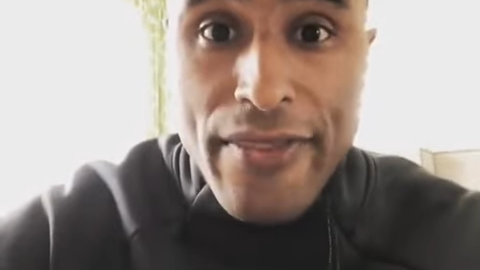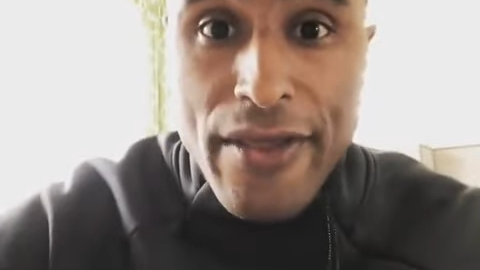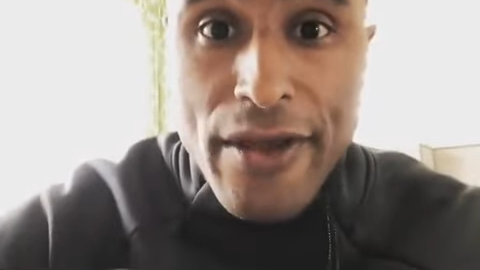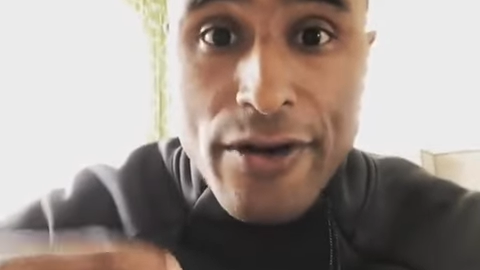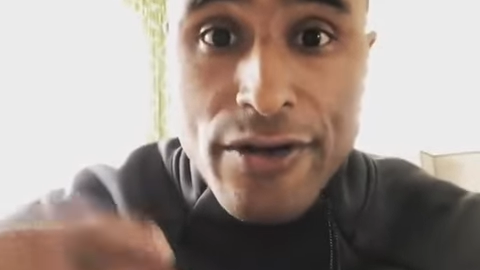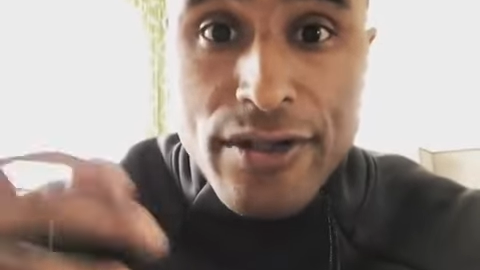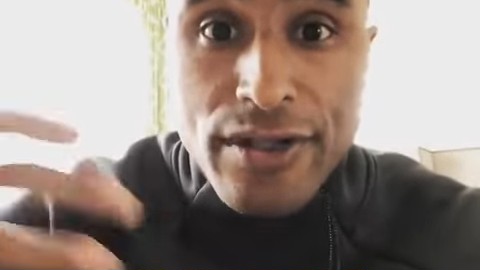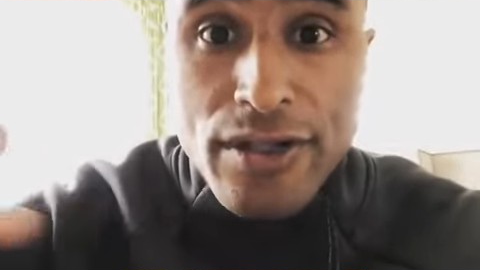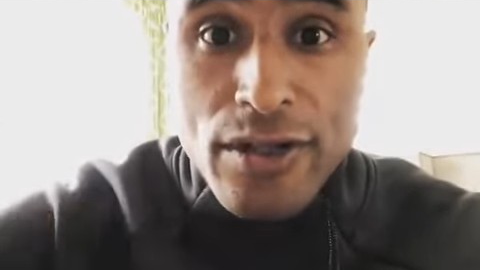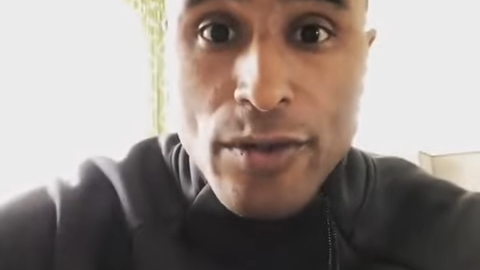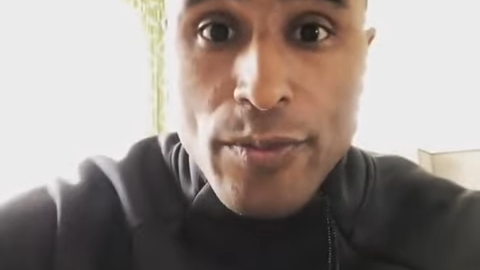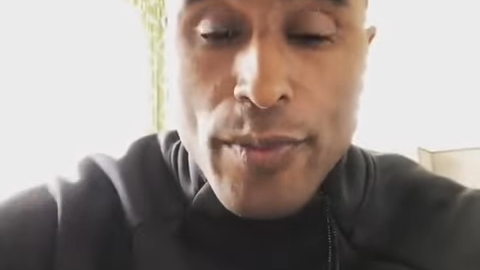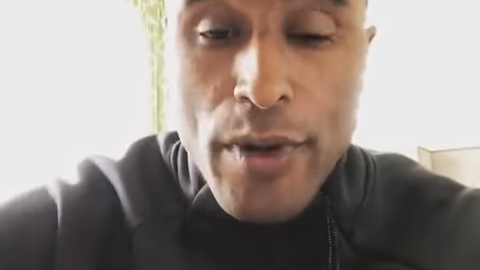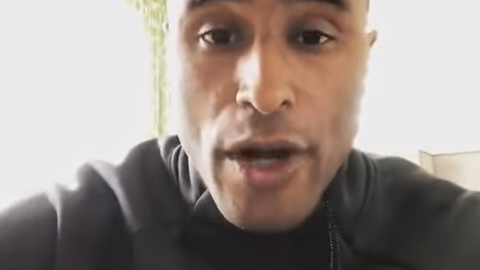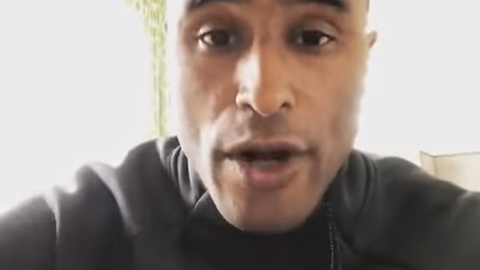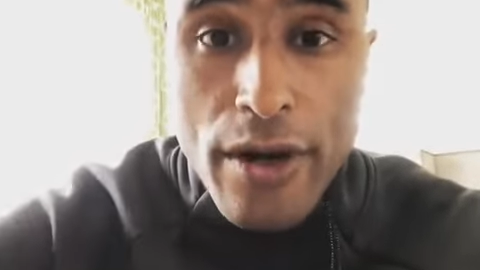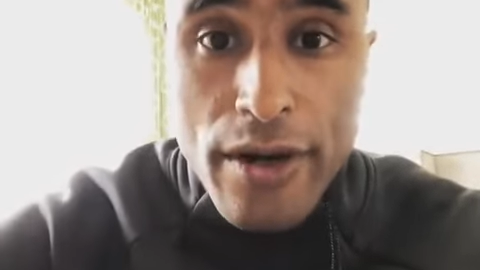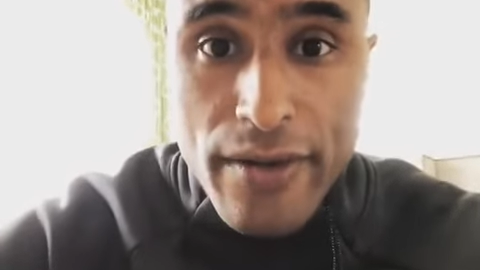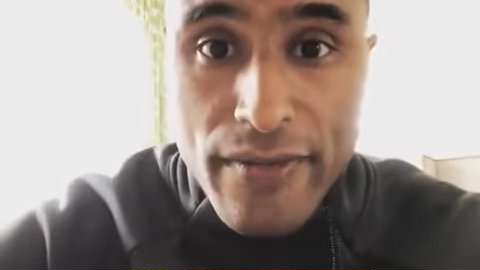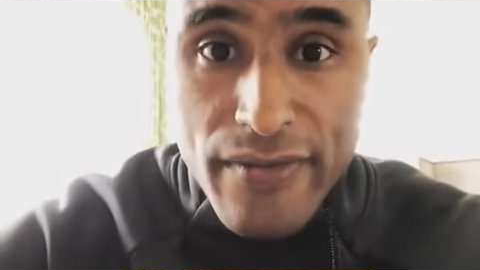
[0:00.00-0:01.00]
and they're still
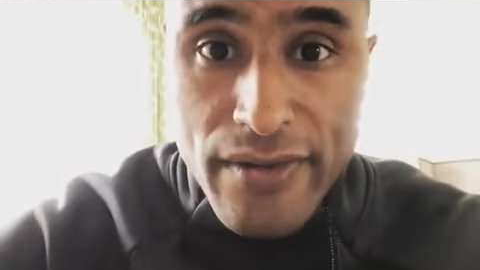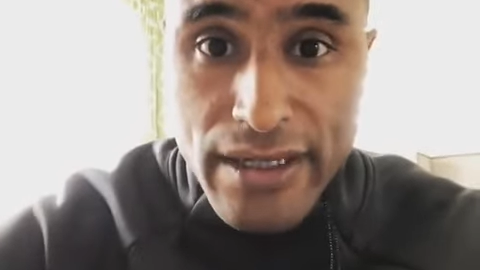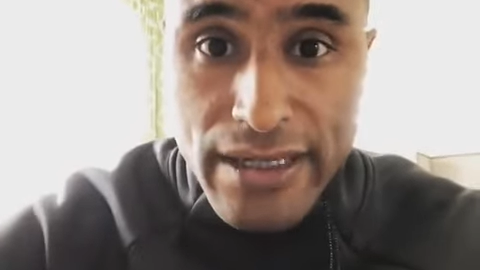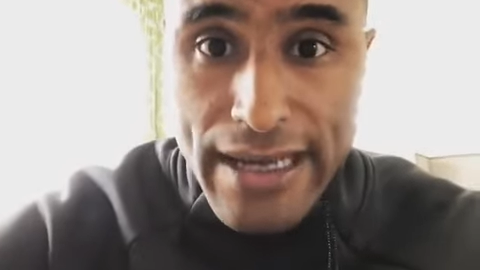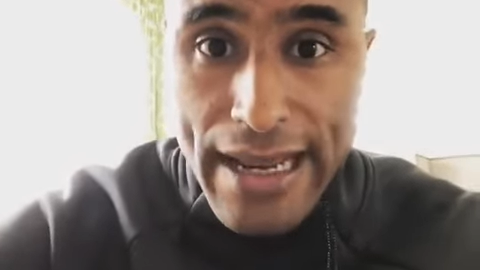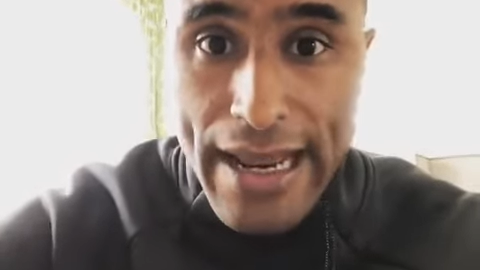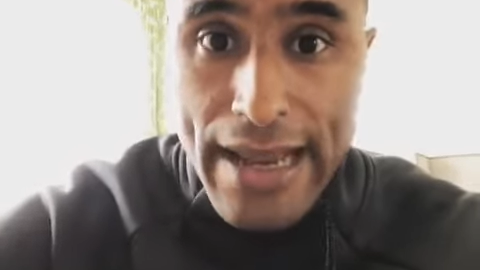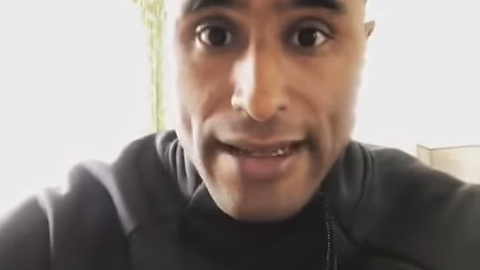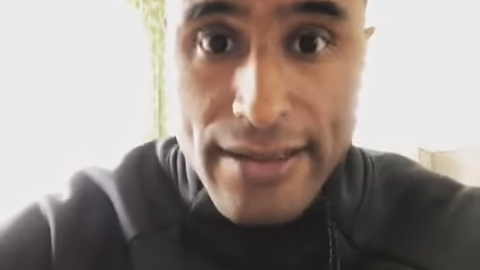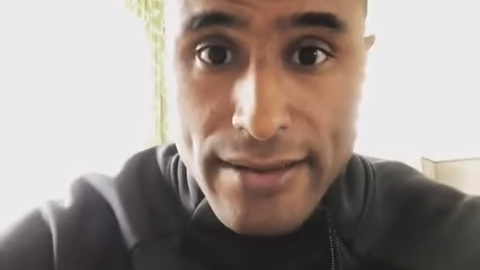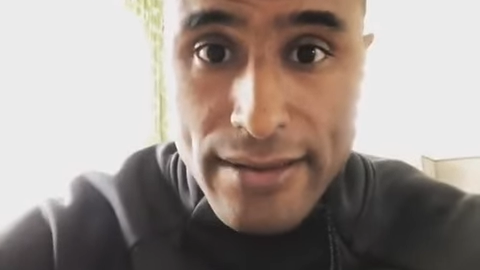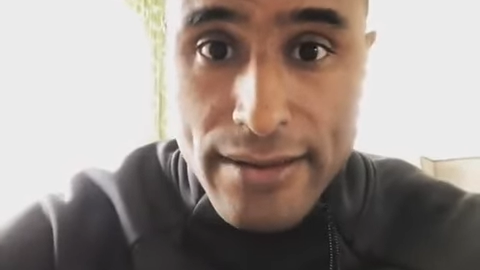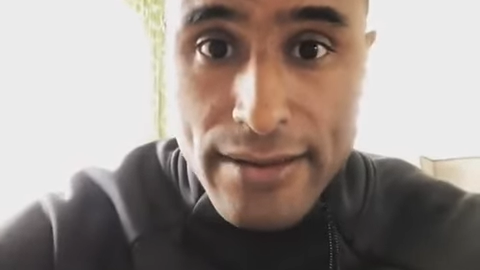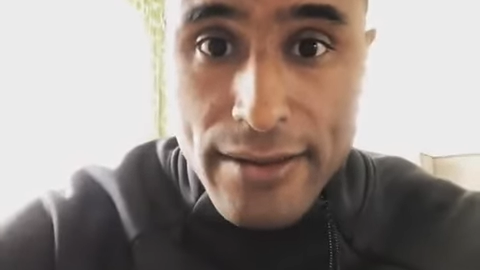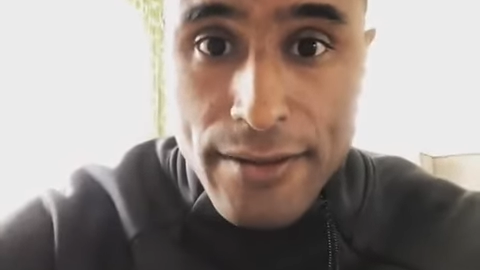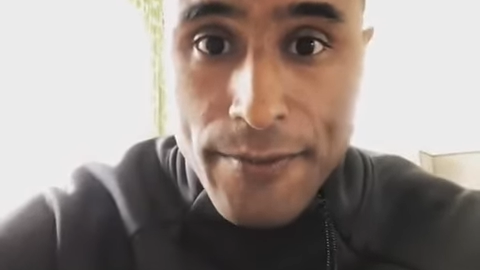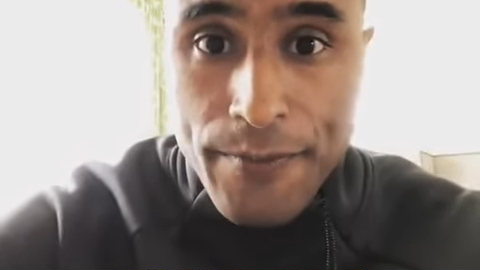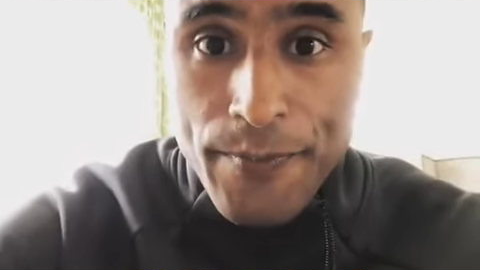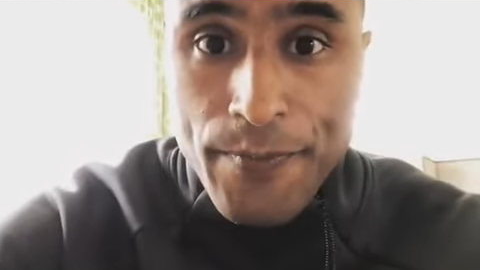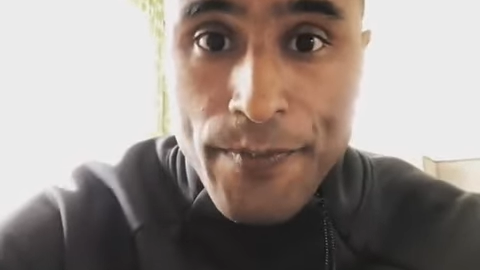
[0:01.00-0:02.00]
part of the
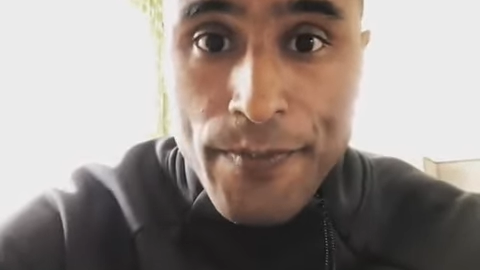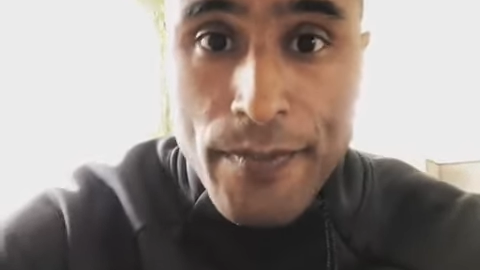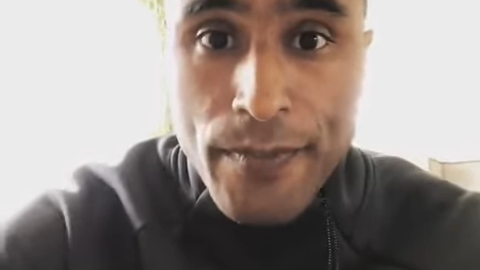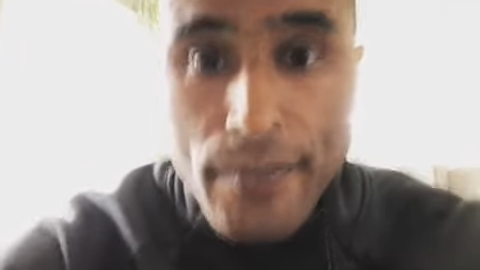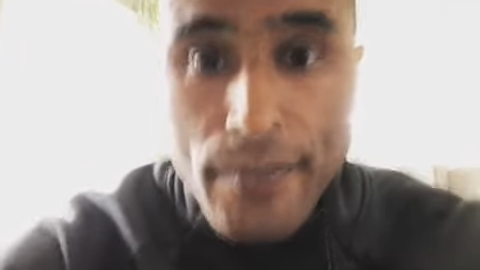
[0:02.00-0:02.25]
dance.